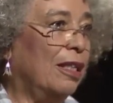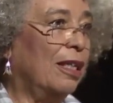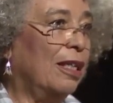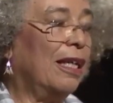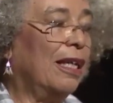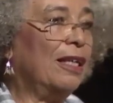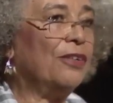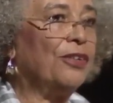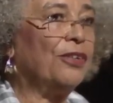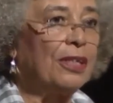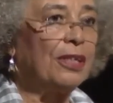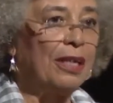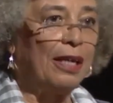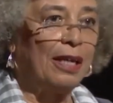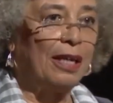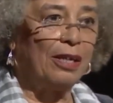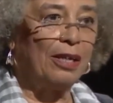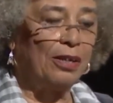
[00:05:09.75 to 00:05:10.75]
and
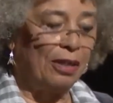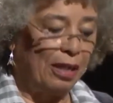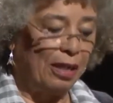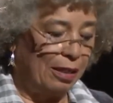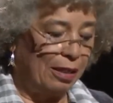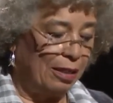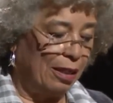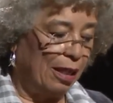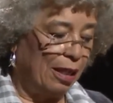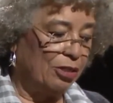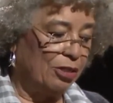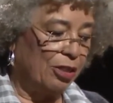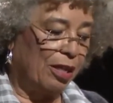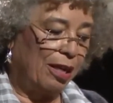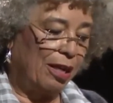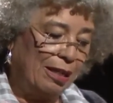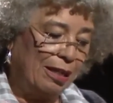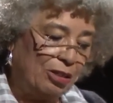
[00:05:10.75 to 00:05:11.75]
healthcare and
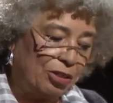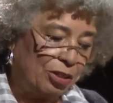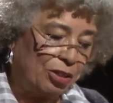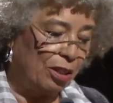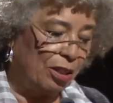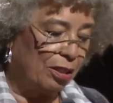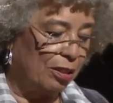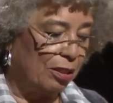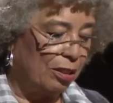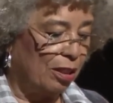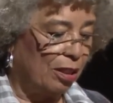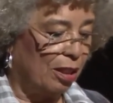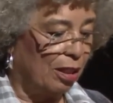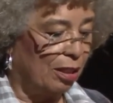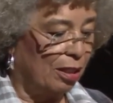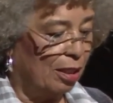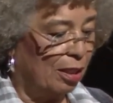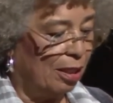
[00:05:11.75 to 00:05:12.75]
education,
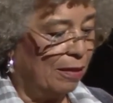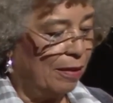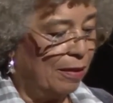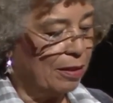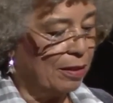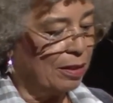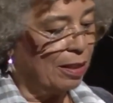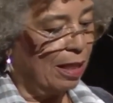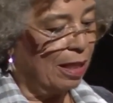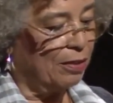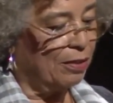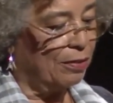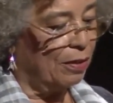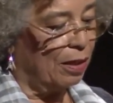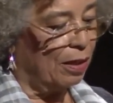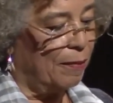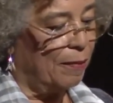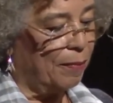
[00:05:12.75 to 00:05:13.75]

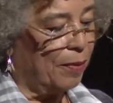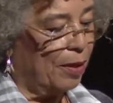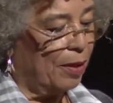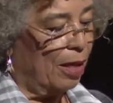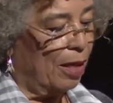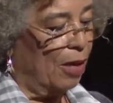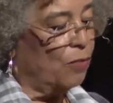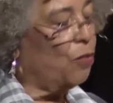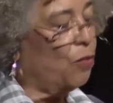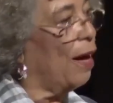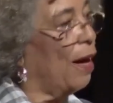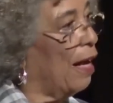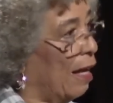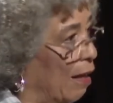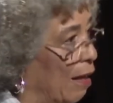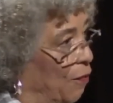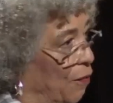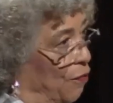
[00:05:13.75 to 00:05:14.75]
etc.,
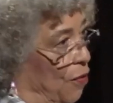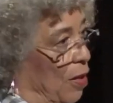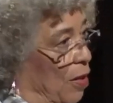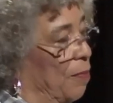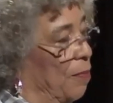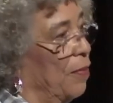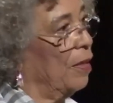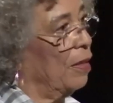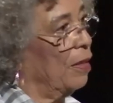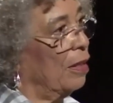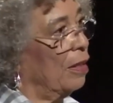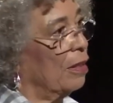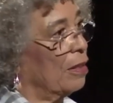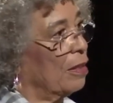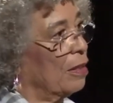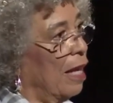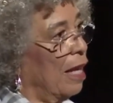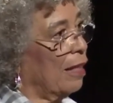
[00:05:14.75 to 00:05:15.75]
away from
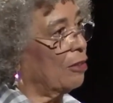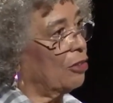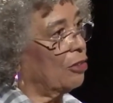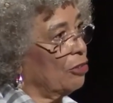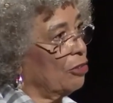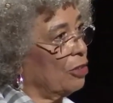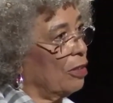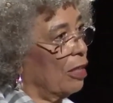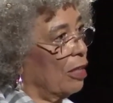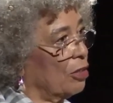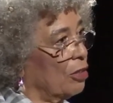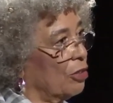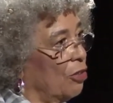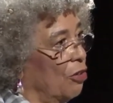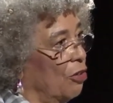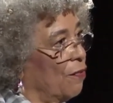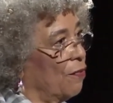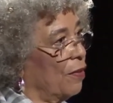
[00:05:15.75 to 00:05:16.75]
sectors that
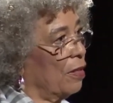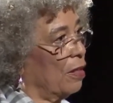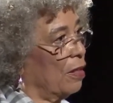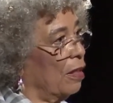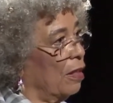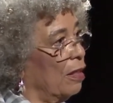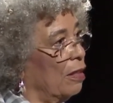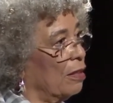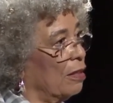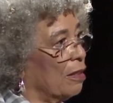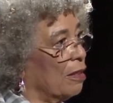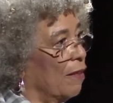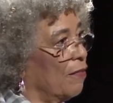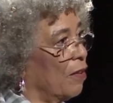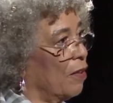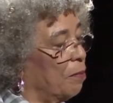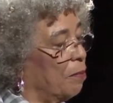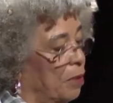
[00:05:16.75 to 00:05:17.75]
serve the
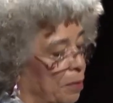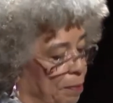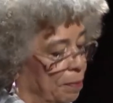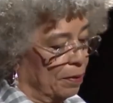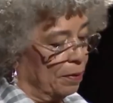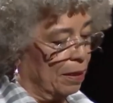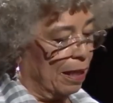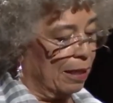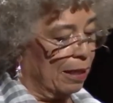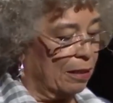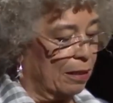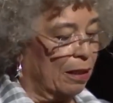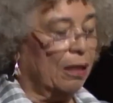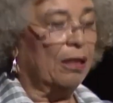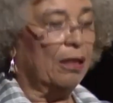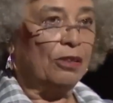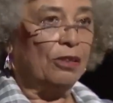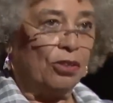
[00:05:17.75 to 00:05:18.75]
needs of the people
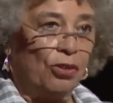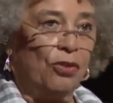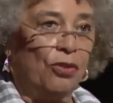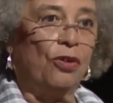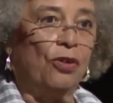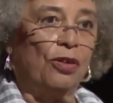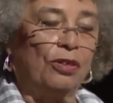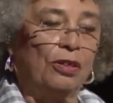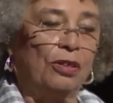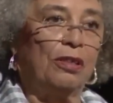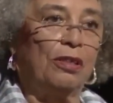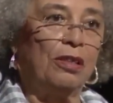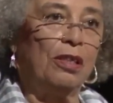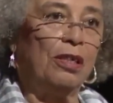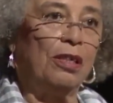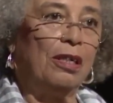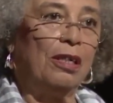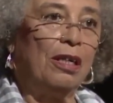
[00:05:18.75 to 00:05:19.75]
and toward
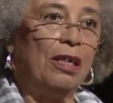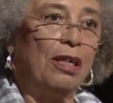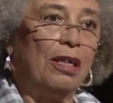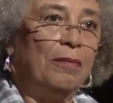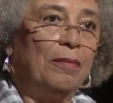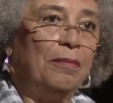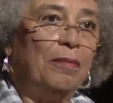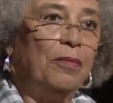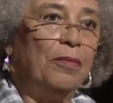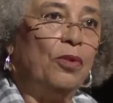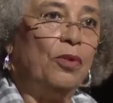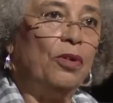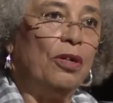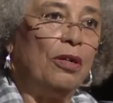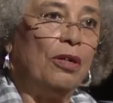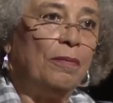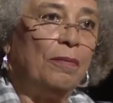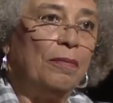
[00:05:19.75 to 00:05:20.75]

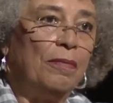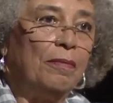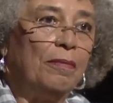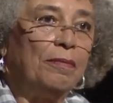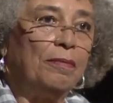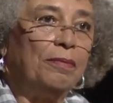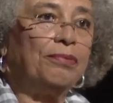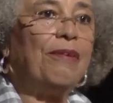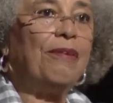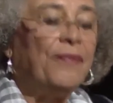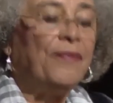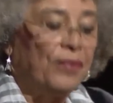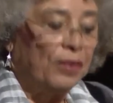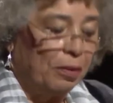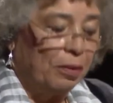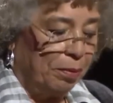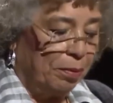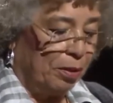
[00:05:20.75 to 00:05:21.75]
more
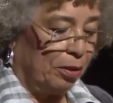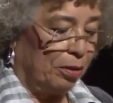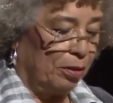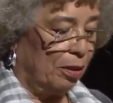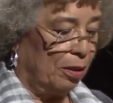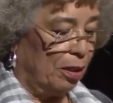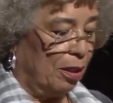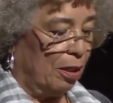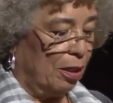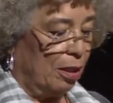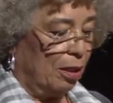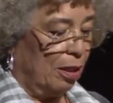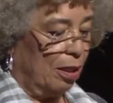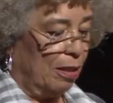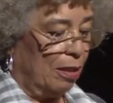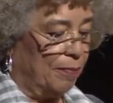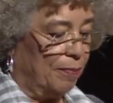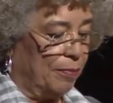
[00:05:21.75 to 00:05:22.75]
profitable
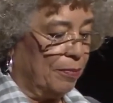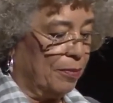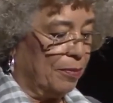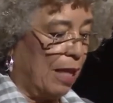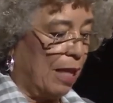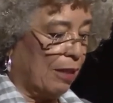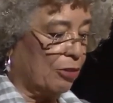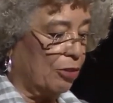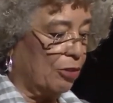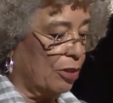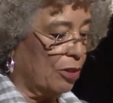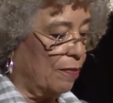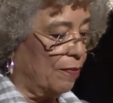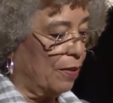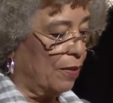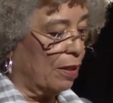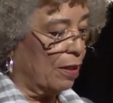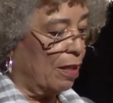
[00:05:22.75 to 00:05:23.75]

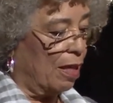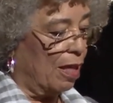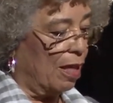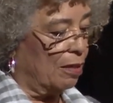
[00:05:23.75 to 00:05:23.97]
sectors of the